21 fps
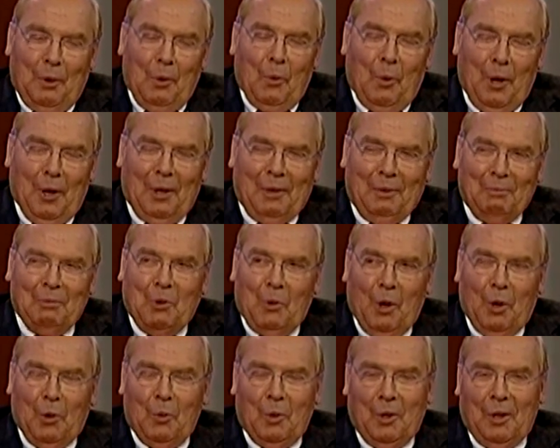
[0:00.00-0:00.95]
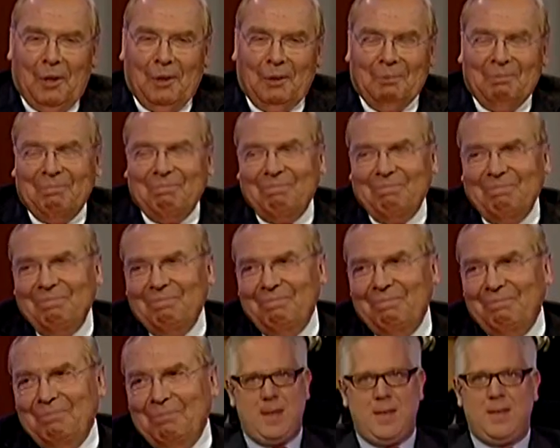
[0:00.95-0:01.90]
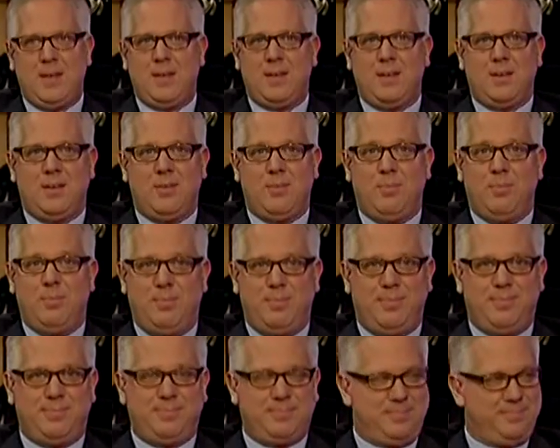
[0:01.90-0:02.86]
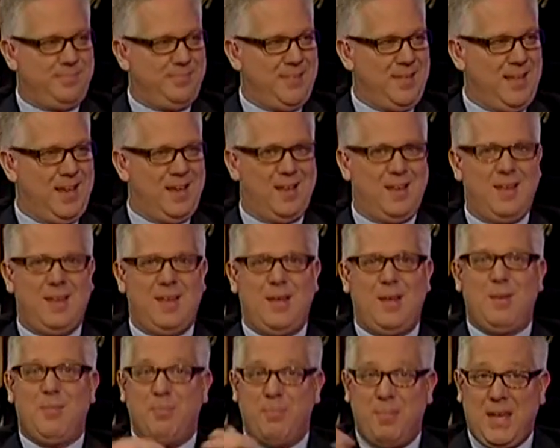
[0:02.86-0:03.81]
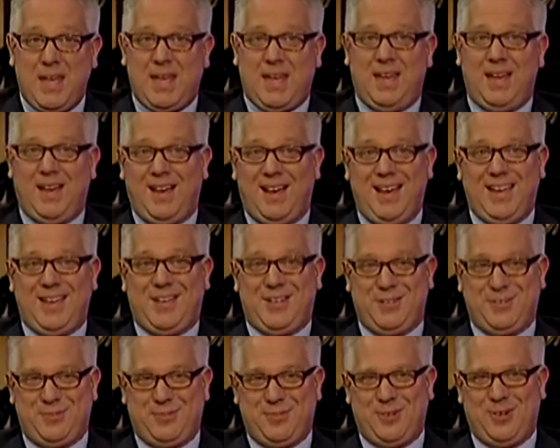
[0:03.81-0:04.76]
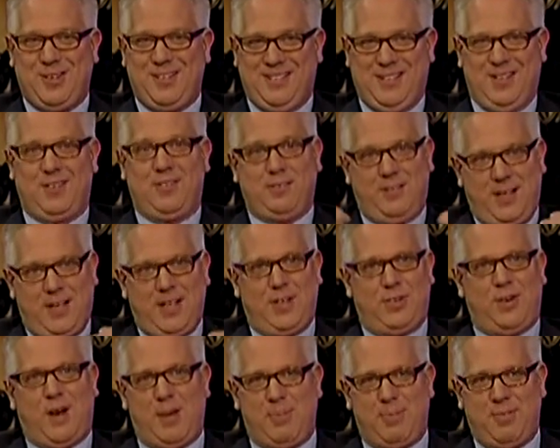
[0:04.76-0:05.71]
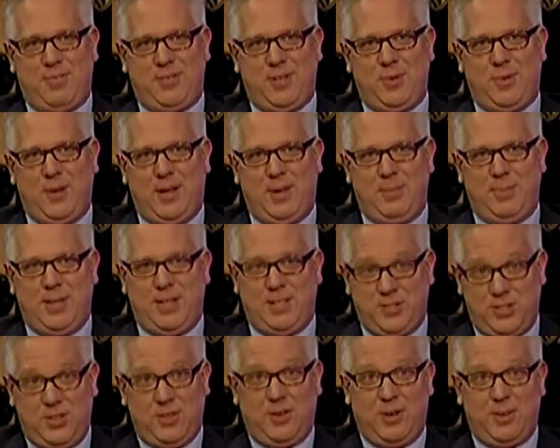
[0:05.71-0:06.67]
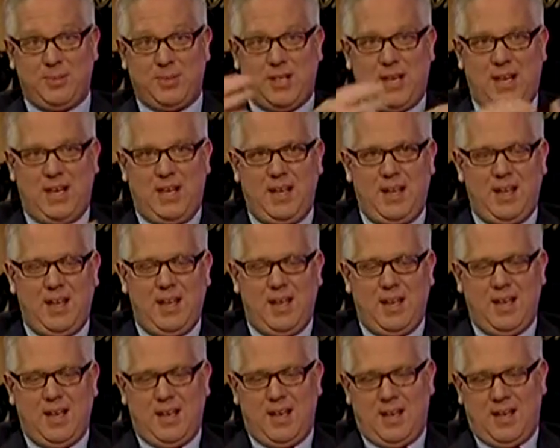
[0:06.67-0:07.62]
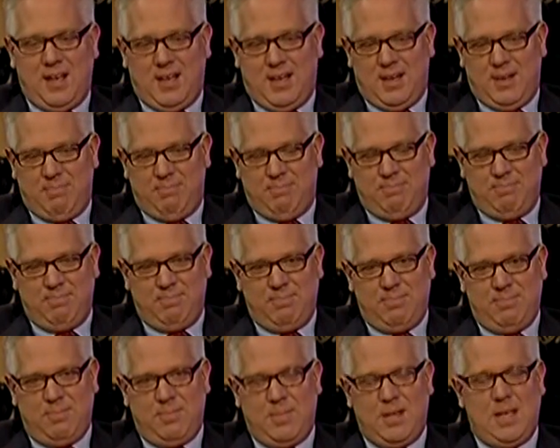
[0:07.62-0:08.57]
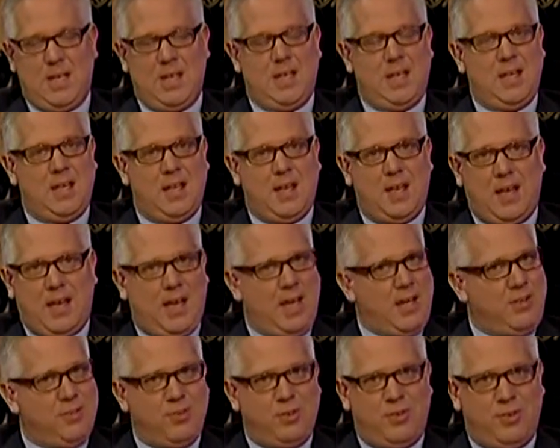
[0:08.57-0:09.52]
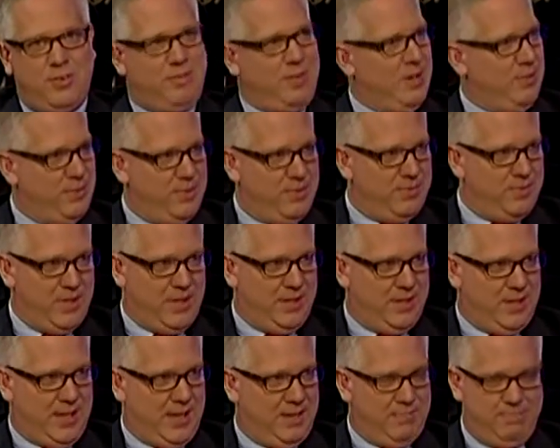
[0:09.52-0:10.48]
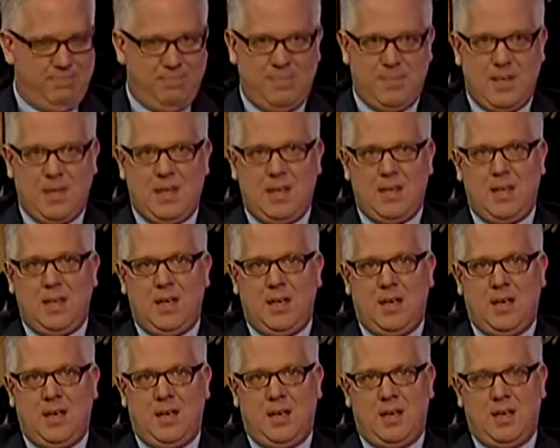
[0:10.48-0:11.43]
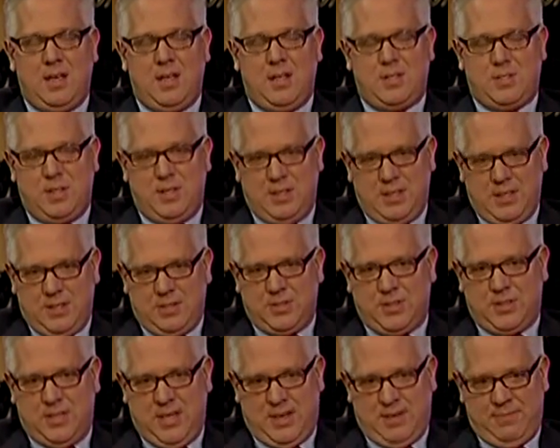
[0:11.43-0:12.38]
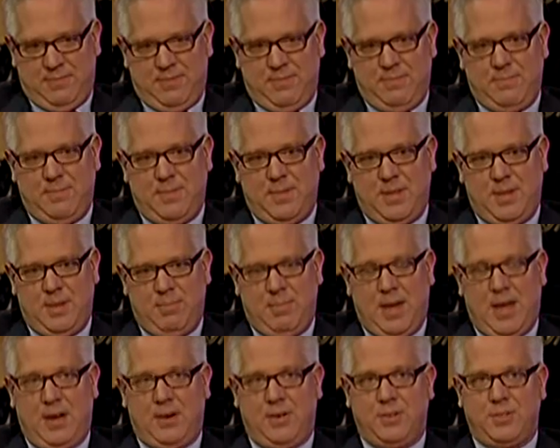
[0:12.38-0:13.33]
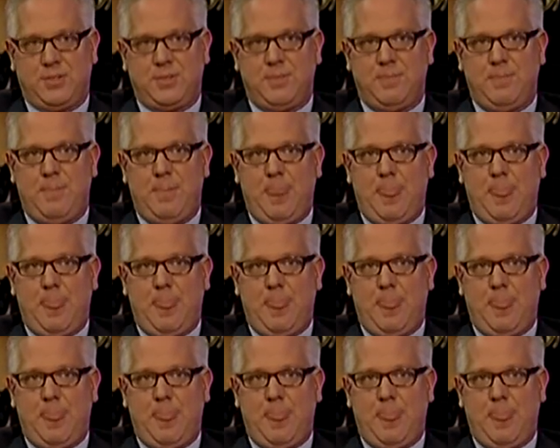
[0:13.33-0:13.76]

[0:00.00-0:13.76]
A while, quite a while. But that's okay. Yeah. Me, I could afford, I could drop a few LBs, you know what I'm saying? I don't know if I would have done that. It's the little stuff that matters.